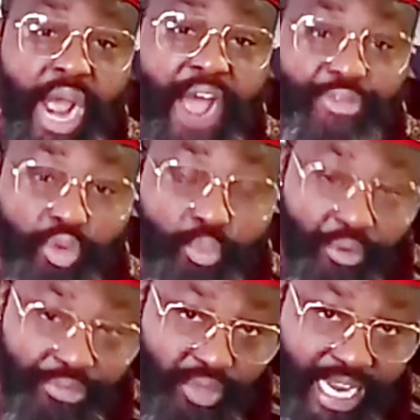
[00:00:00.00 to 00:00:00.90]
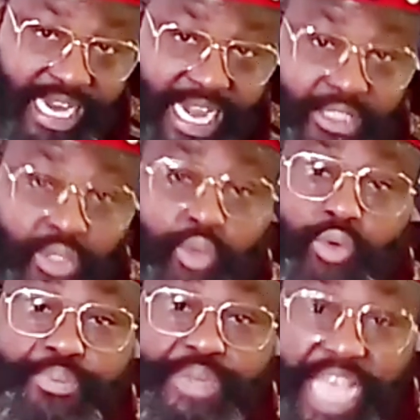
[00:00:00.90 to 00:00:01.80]
to move to their land to
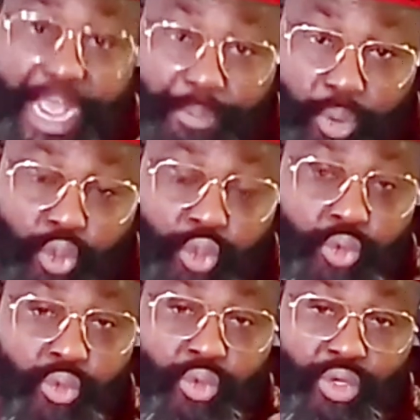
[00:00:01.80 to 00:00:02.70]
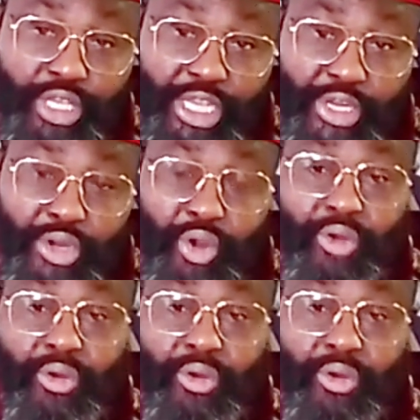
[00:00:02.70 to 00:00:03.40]
be able to, you know,